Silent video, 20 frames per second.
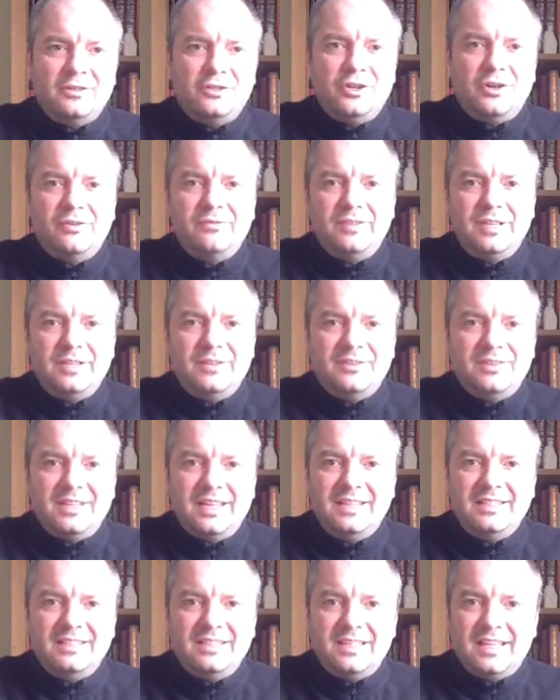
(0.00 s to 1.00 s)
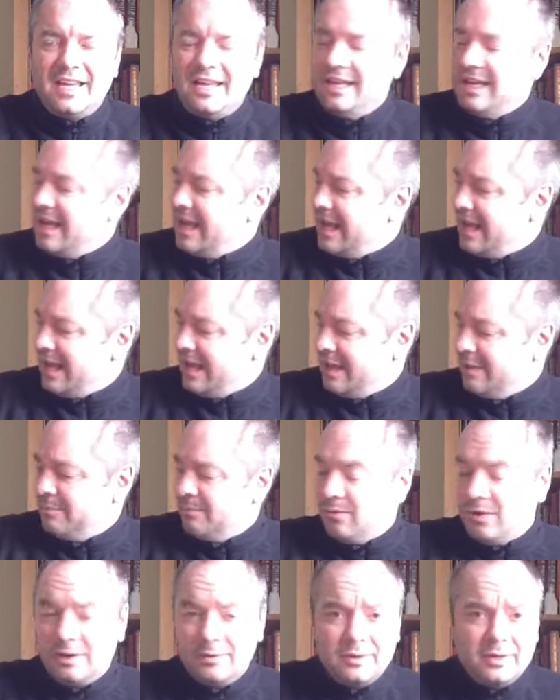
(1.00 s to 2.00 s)
short video again today.
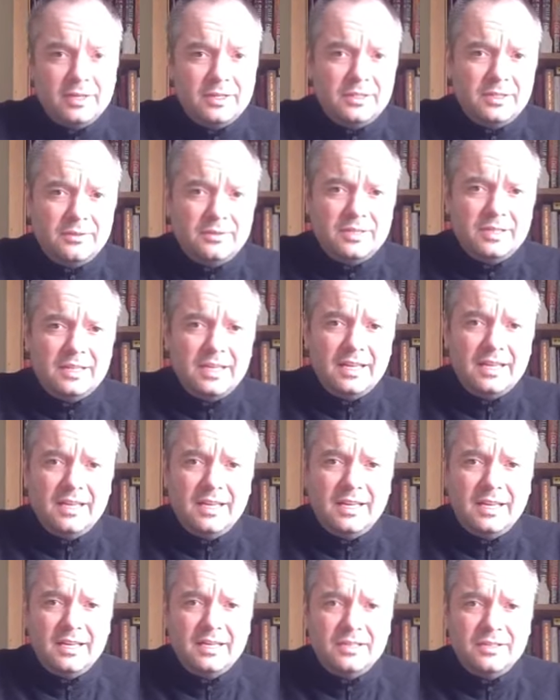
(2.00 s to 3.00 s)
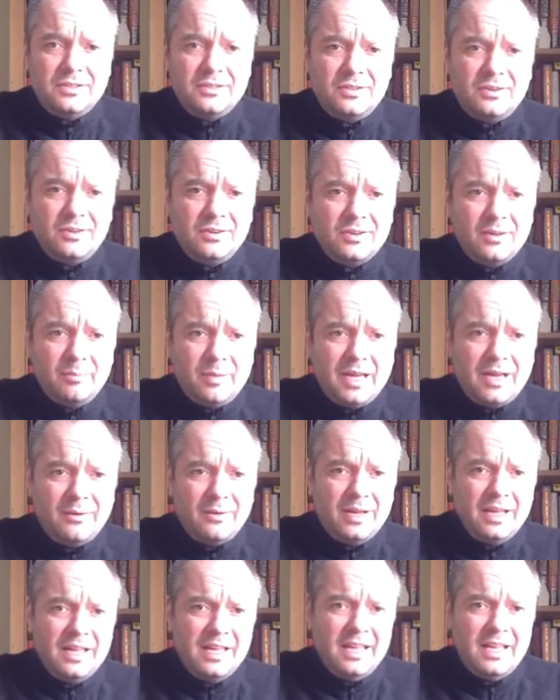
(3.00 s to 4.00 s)
What I'm going to do today is talk about
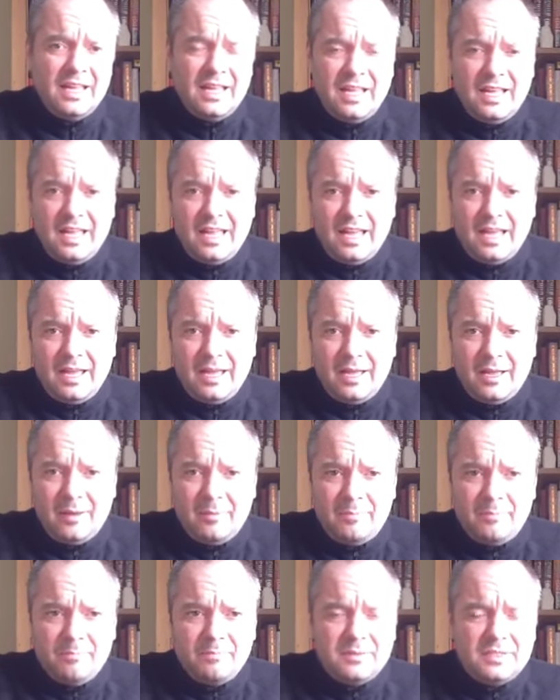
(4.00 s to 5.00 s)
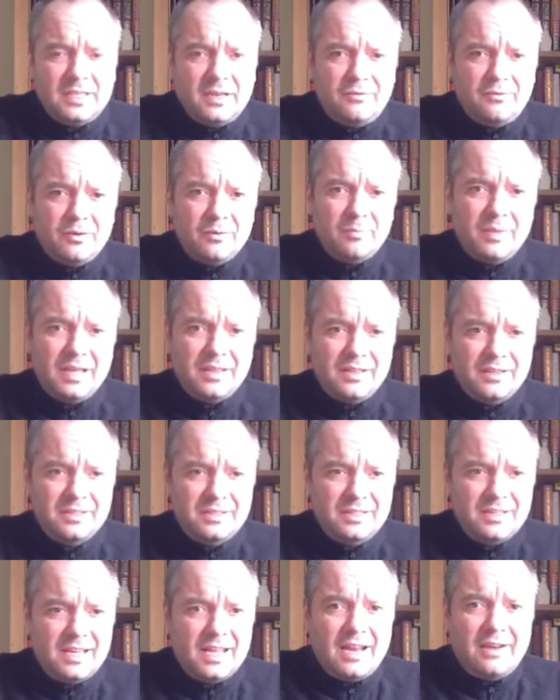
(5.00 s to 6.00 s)
different
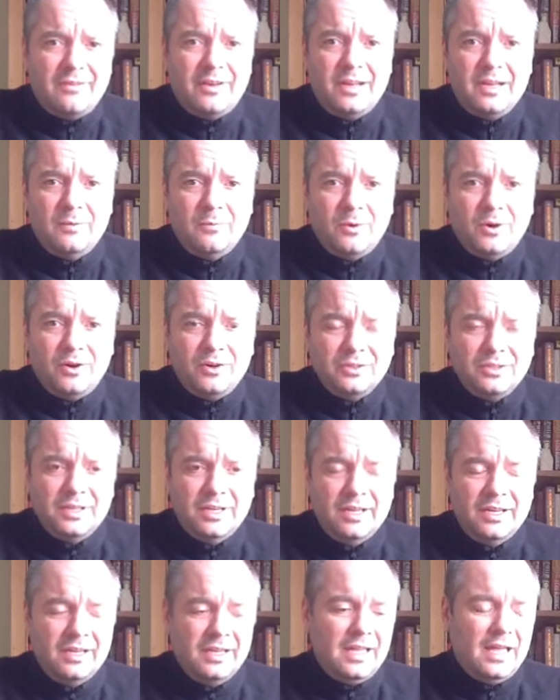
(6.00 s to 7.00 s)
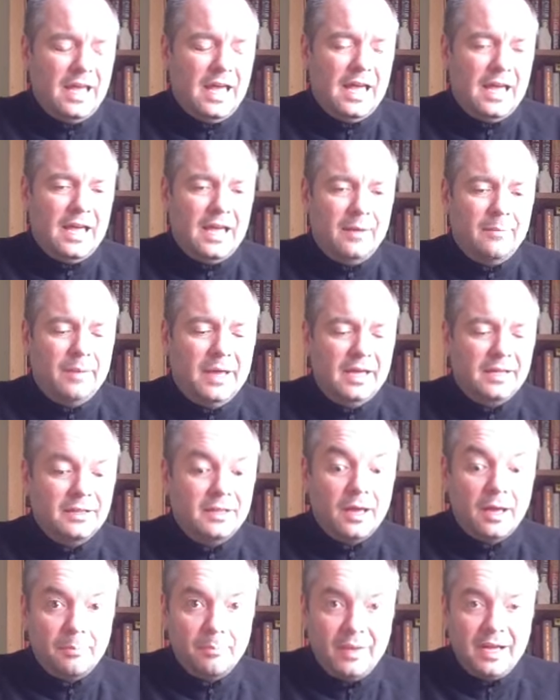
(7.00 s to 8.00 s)
methods of carrying water
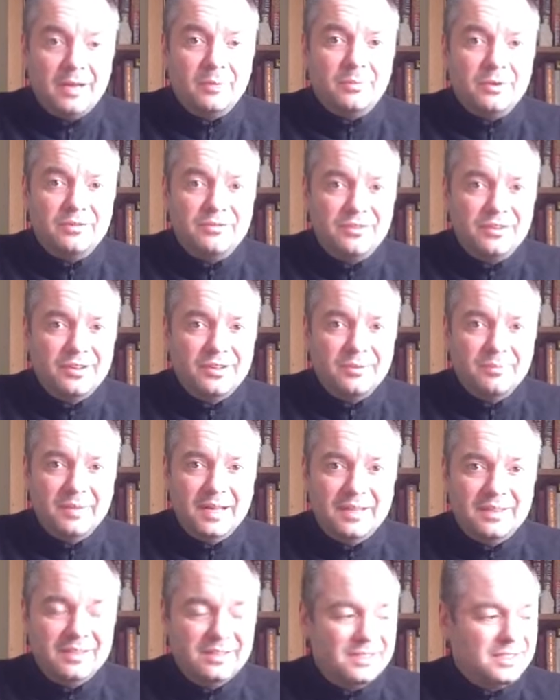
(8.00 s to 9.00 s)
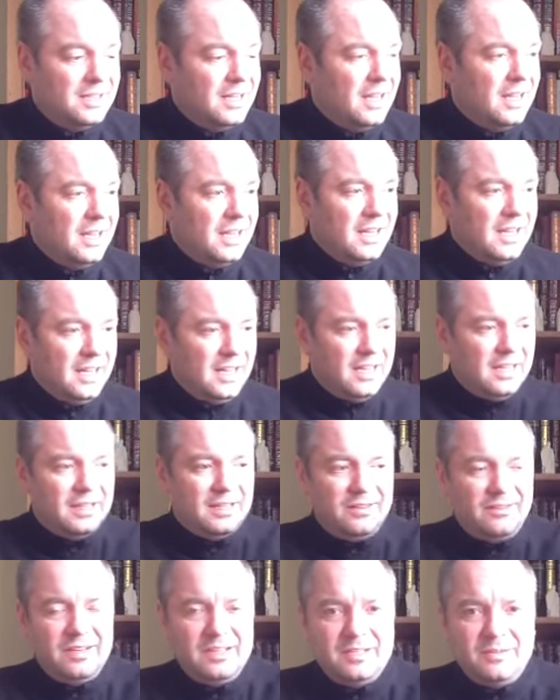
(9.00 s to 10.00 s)
and my preferred methods. And
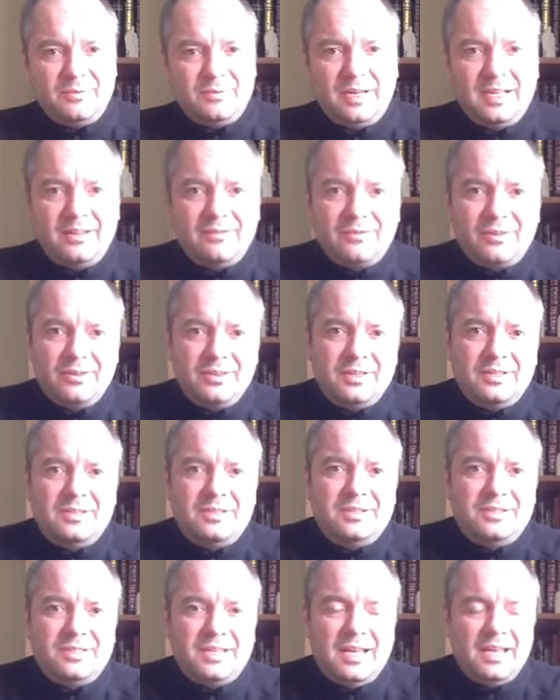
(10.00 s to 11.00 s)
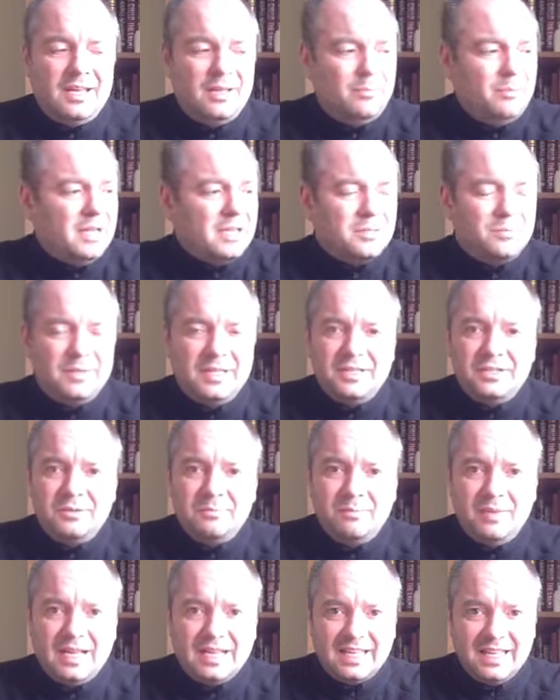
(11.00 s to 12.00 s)
the reason why I've got this
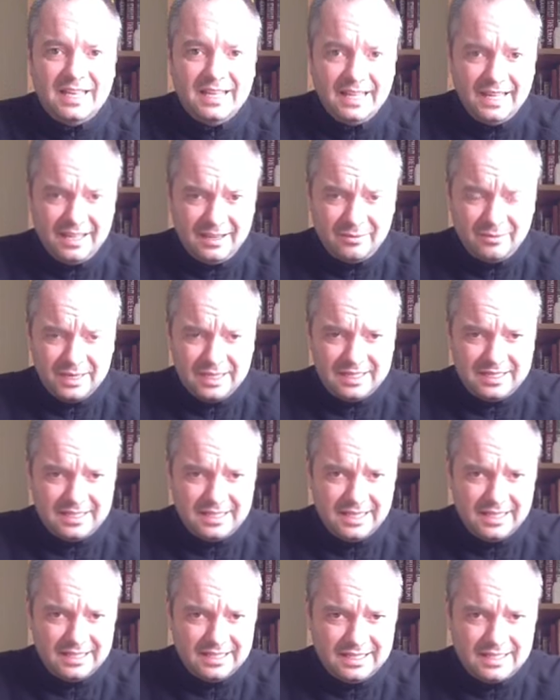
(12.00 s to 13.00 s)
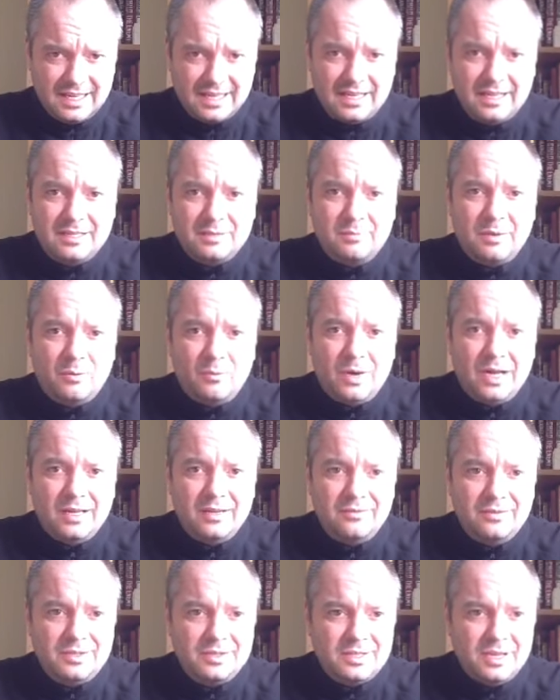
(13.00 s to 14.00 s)
Maxpedition bag here, which is my
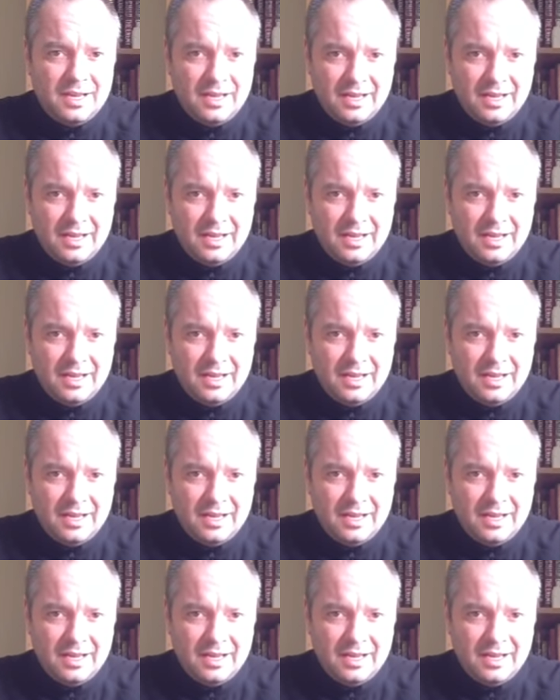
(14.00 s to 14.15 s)
wife's